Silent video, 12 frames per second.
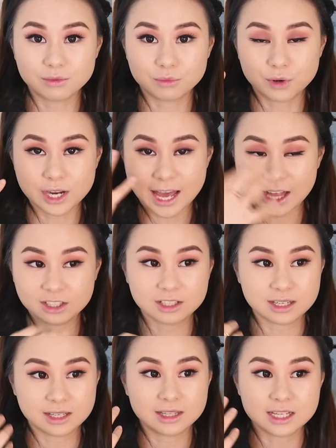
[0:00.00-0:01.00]

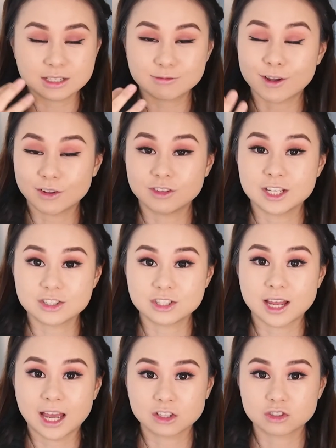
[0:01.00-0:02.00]
reality, this foundation
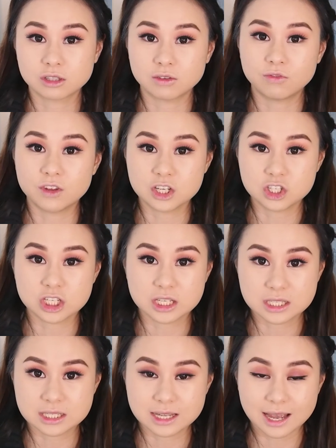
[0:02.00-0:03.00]
actually
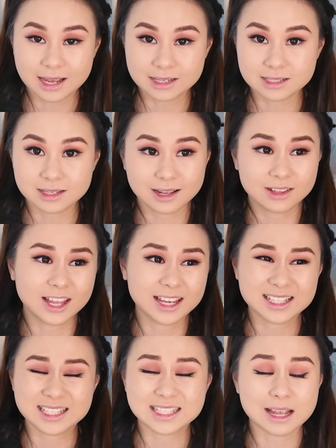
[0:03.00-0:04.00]
finishes as like
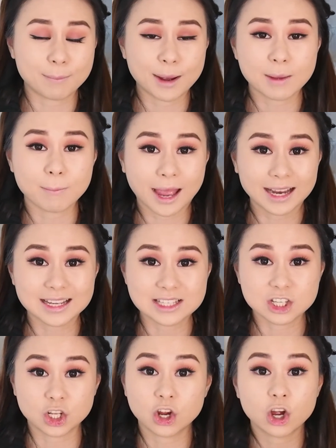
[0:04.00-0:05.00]
a semi-matte. It's
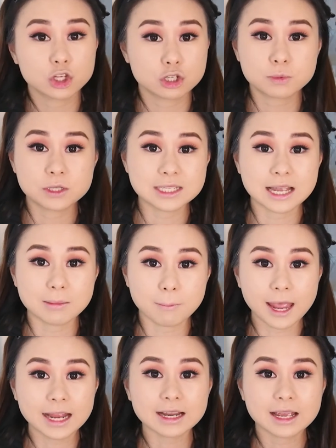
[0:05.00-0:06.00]
not 100%
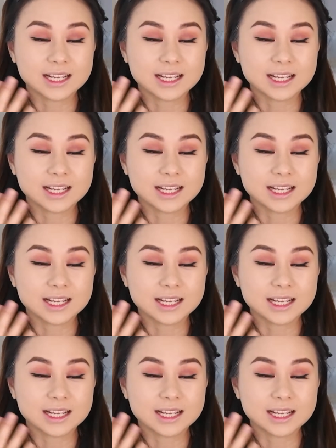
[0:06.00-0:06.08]
matte.